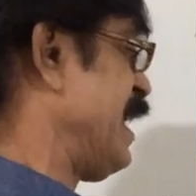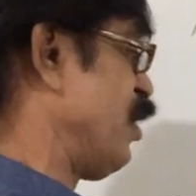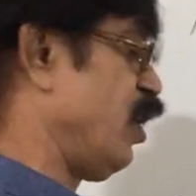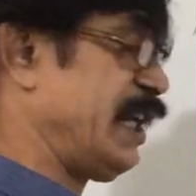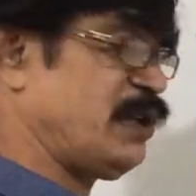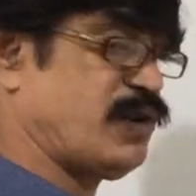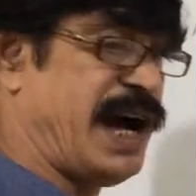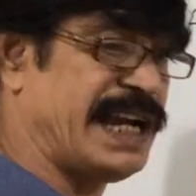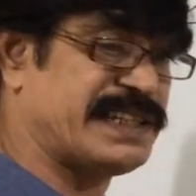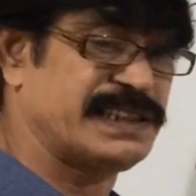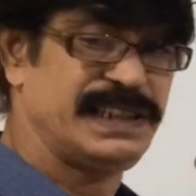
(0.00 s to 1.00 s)
then only you
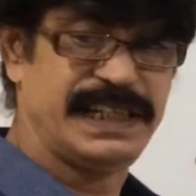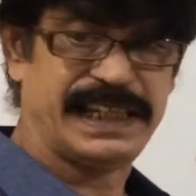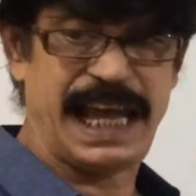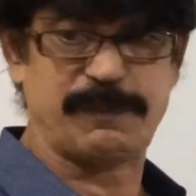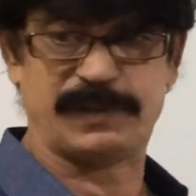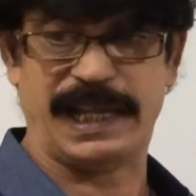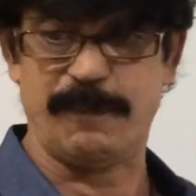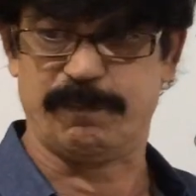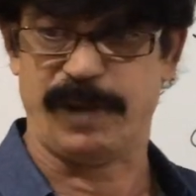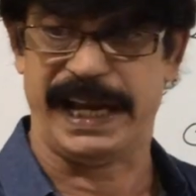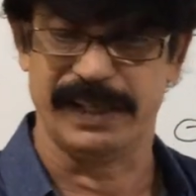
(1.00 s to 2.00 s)
got
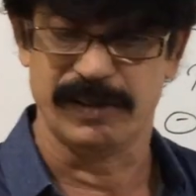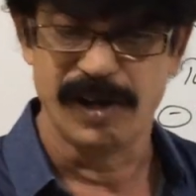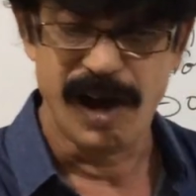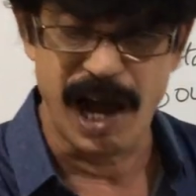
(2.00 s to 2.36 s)
capital employed.